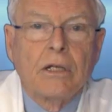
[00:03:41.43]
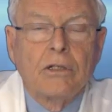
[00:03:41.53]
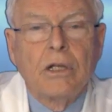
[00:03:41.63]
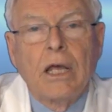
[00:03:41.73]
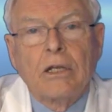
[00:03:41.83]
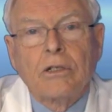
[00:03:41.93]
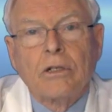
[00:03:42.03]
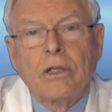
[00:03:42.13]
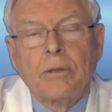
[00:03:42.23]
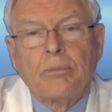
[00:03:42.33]
to
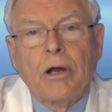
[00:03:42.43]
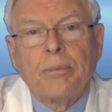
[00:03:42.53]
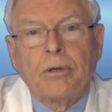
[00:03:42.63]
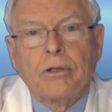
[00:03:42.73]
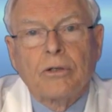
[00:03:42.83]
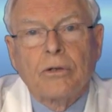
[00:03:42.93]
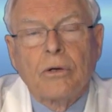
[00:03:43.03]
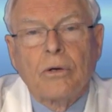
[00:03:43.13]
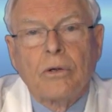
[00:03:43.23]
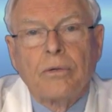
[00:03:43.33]
get the proper
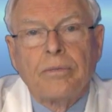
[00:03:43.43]
control.